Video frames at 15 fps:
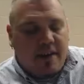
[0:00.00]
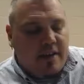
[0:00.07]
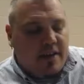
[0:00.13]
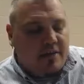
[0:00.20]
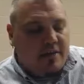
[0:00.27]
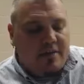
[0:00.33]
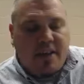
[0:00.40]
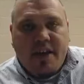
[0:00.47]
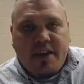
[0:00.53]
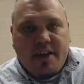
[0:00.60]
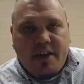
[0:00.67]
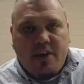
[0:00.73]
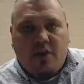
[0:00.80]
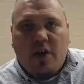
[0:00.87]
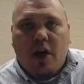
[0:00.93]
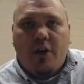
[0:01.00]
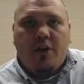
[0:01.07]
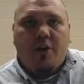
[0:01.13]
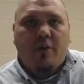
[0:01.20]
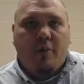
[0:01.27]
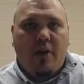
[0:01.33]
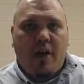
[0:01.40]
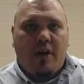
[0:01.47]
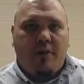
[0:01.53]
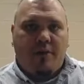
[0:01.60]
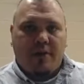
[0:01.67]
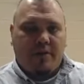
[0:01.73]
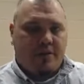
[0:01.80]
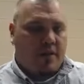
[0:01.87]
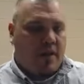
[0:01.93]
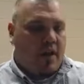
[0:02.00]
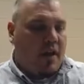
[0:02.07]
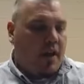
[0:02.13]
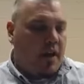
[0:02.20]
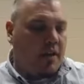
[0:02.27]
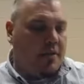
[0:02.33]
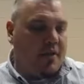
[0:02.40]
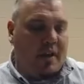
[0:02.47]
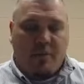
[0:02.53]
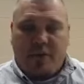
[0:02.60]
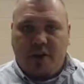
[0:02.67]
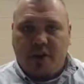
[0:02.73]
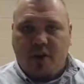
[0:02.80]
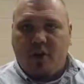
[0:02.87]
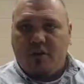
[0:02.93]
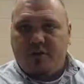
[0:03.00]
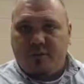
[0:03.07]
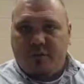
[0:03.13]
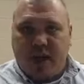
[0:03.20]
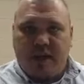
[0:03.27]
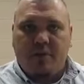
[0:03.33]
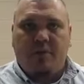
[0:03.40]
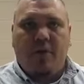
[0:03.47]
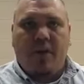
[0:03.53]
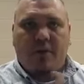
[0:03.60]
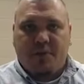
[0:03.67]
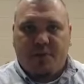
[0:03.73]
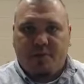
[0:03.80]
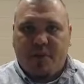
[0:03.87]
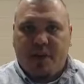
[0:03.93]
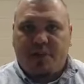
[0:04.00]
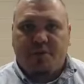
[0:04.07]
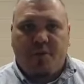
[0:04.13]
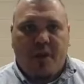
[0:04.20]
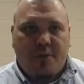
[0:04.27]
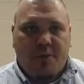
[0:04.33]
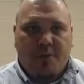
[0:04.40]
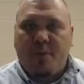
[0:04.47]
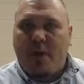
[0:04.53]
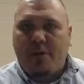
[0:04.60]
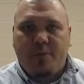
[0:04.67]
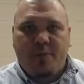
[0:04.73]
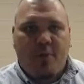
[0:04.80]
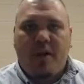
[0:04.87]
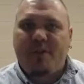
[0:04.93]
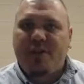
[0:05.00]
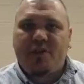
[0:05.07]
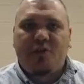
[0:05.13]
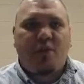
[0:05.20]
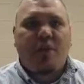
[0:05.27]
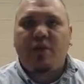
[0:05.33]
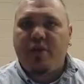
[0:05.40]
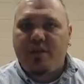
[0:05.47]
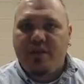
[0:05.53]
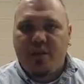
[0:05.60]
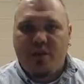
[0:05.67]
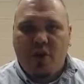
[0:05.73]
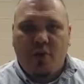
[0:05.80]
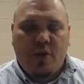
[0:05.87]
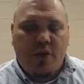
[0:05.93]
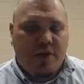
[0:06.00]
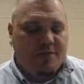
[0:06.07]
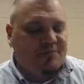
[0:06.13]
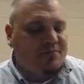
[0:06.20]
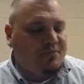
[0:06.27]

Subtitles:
Ezekiel, other prophets that we know of, the minor prophets, the major prophets, probably prophets we don't even know of.